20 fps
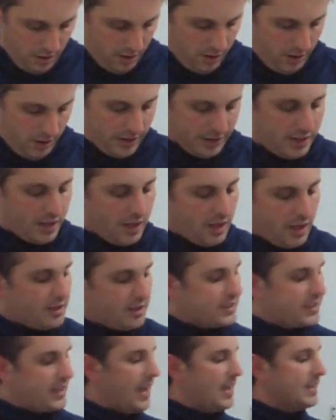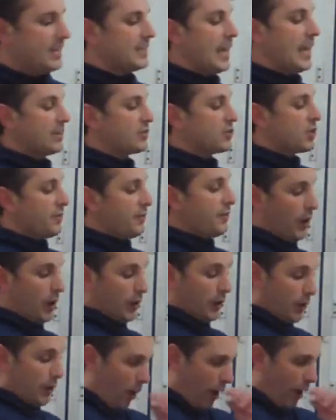all right, says answer the
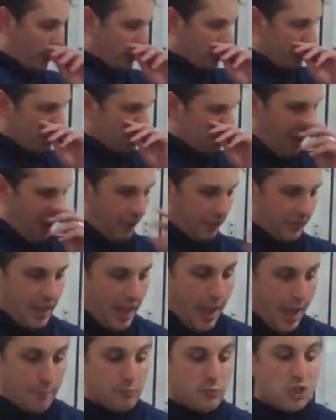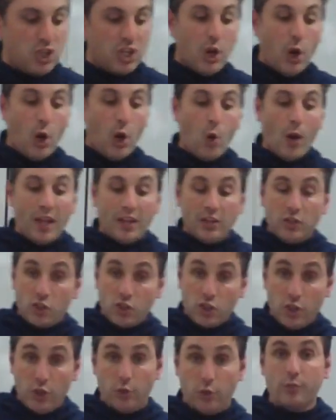following questions about the
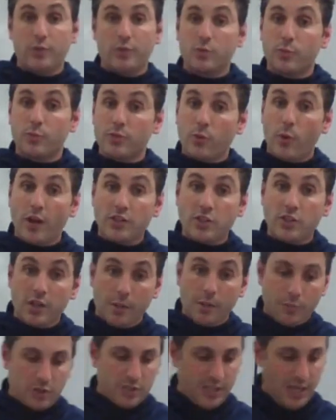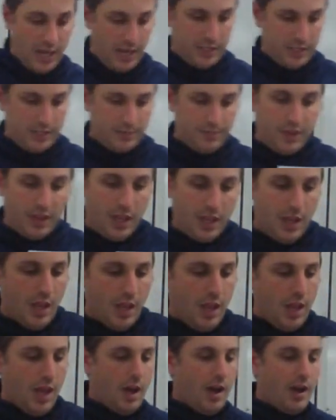MgOH2. This was question number 6.
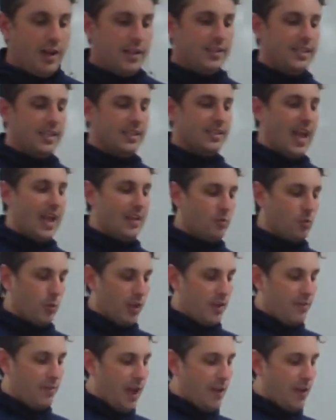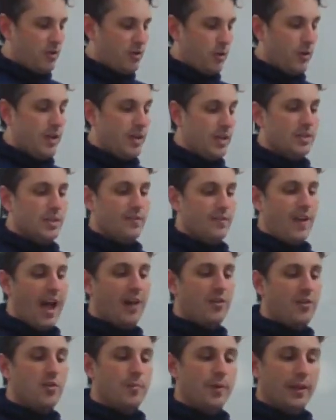It says at 25 degrees, the
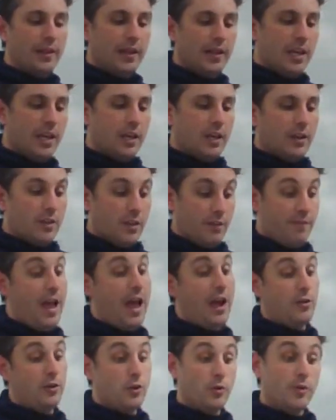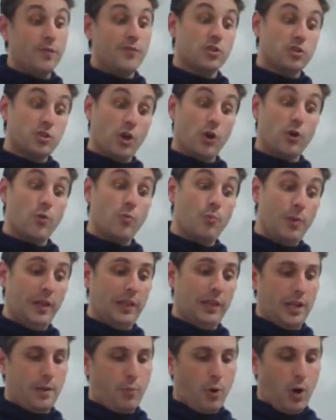value of the
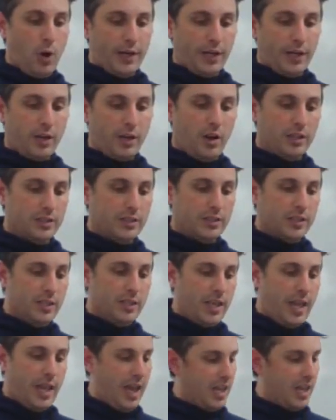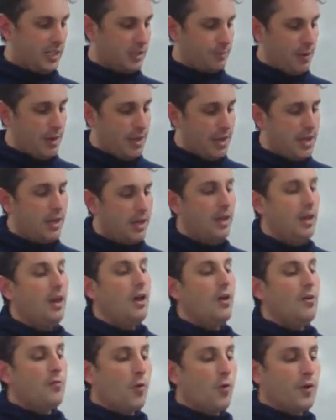solubility product constant, KSP,
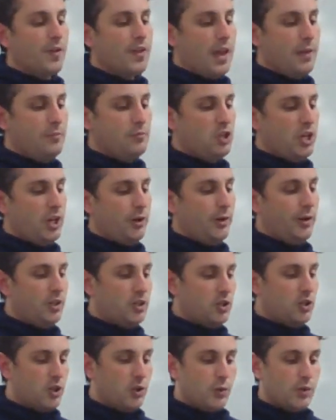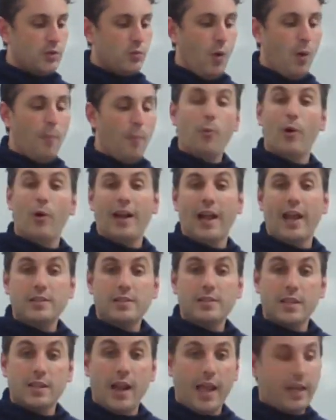for the MgOH2 is 1.8
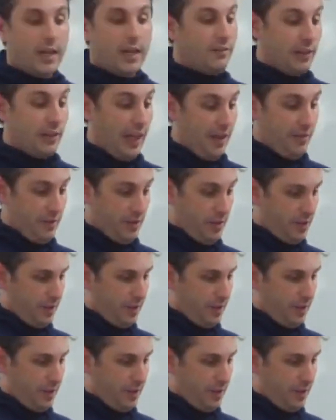to the negative 11.